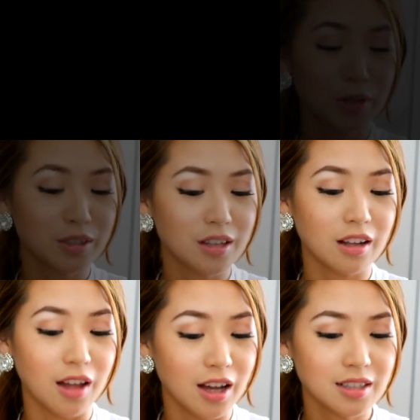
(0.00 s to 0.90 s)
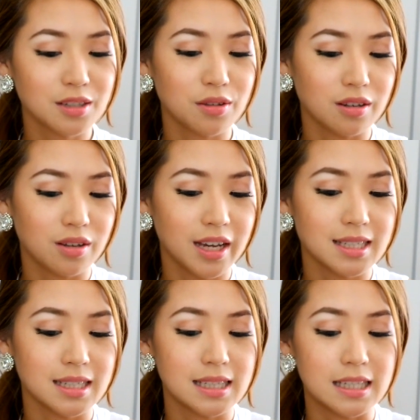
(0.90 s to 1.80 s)
I put a lot so that you
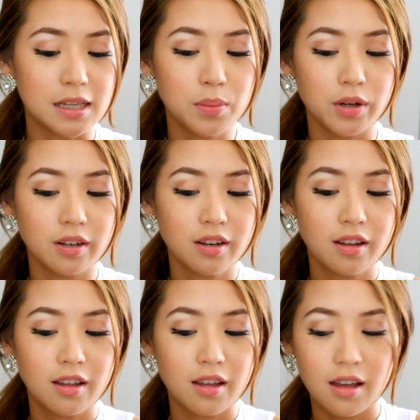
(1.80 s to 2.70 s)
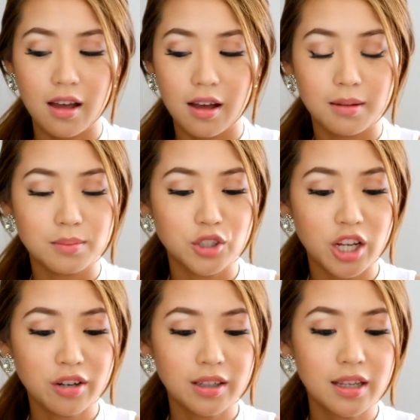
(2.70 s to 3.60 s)
guys can see, but um,
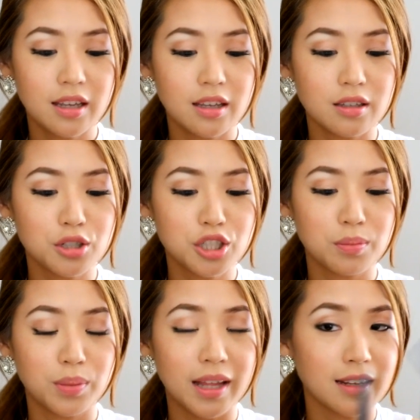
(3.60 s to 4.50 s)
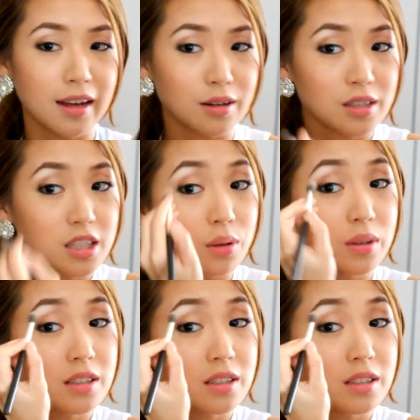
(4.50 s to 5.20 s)
generally you should blend it out so